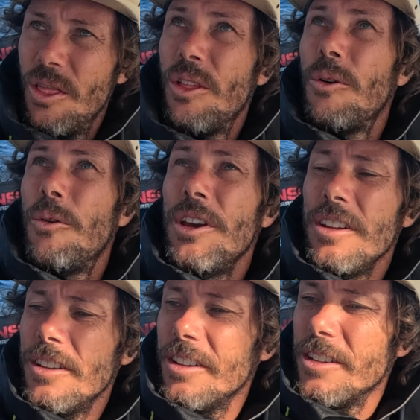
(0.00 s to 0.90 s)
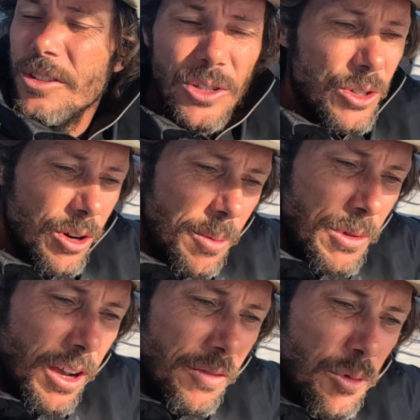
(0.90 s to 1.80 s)
The wind is
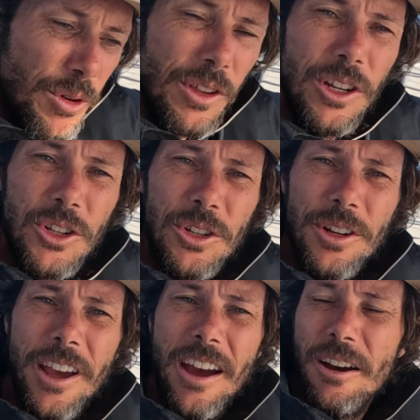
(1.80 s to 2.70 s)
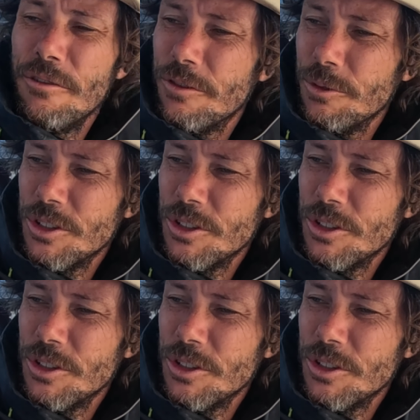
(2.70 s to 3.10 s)
dropped off more than it should have.